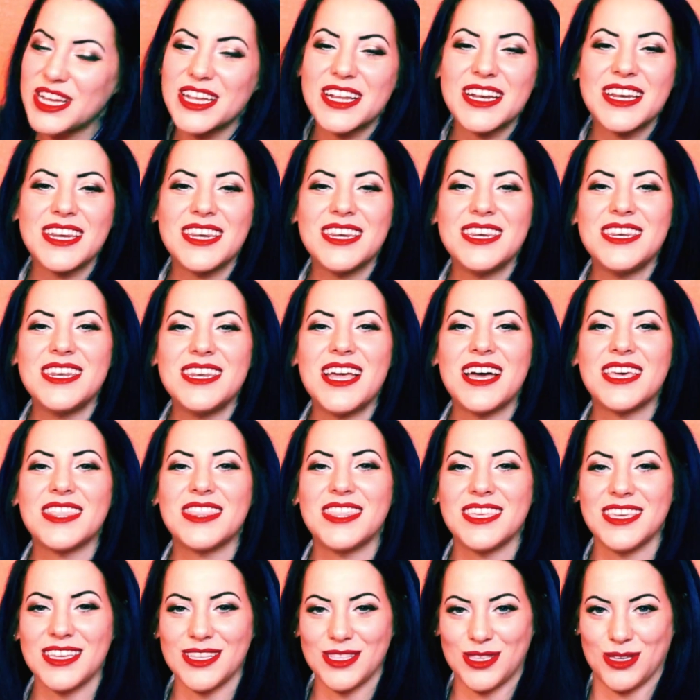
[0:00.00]

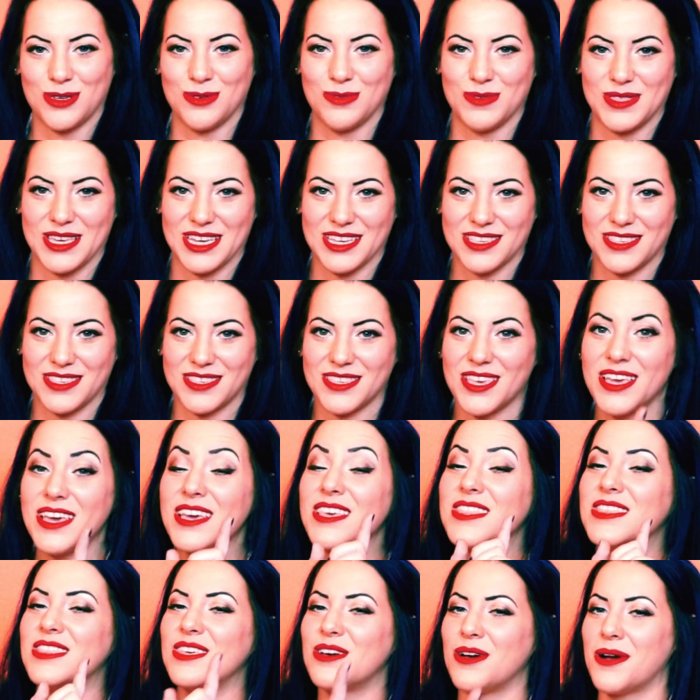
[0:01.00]
nothing to this.
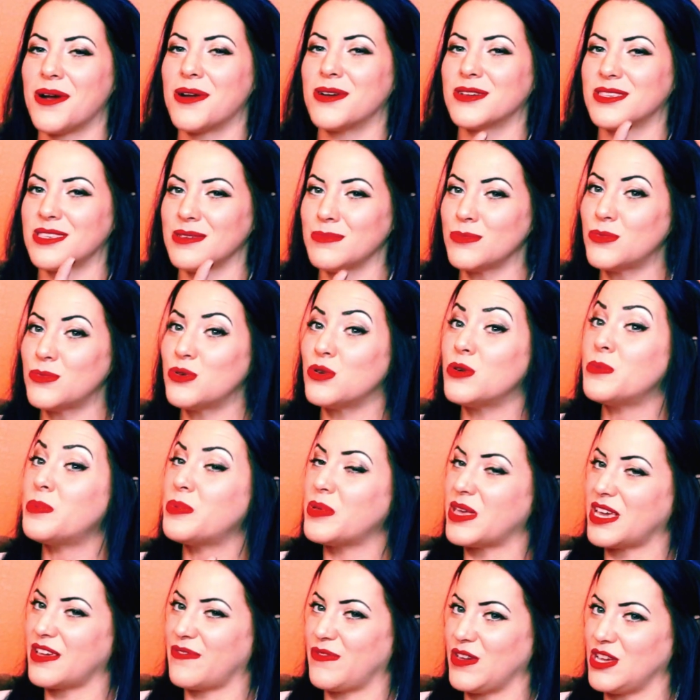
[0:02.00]
There are some cool
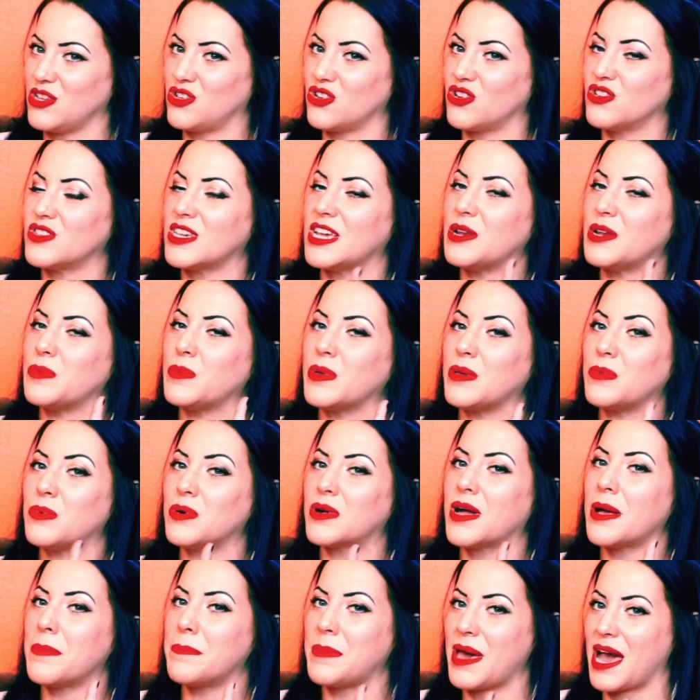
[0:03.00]
play features and we will
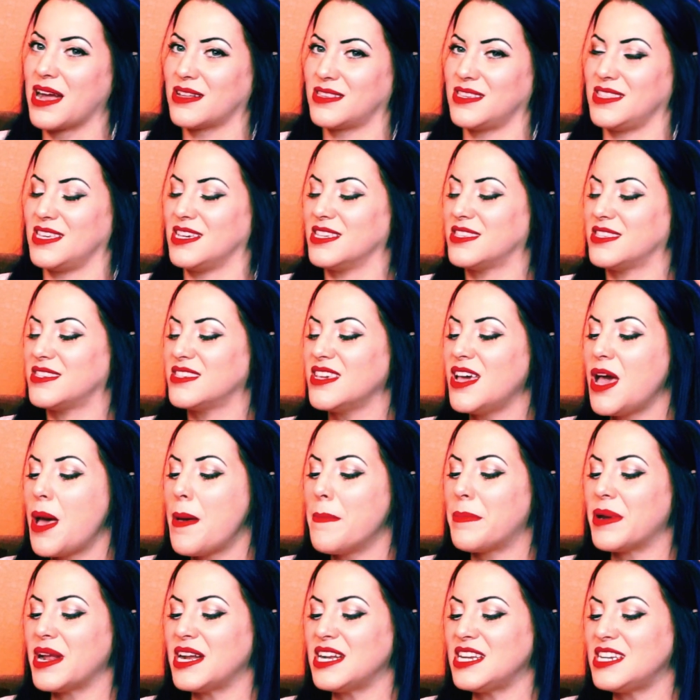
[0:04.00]
come back to this,
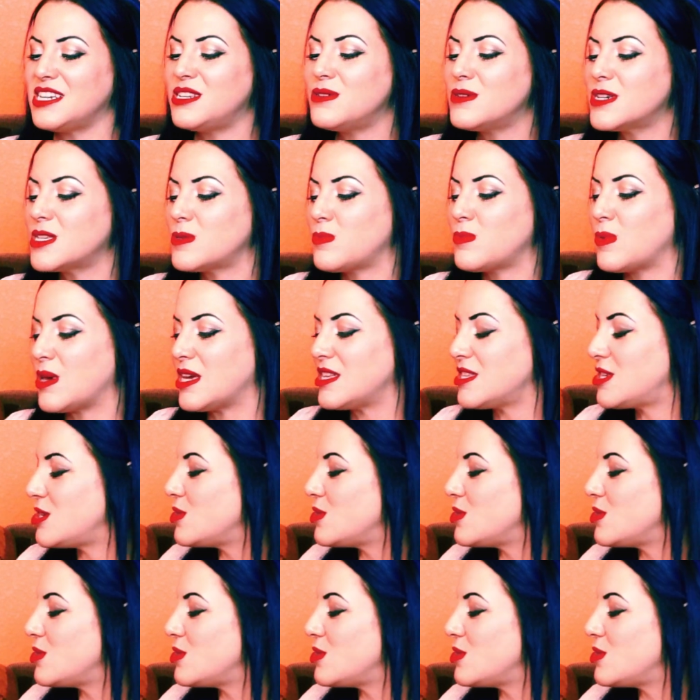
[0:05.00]
but I need to explain to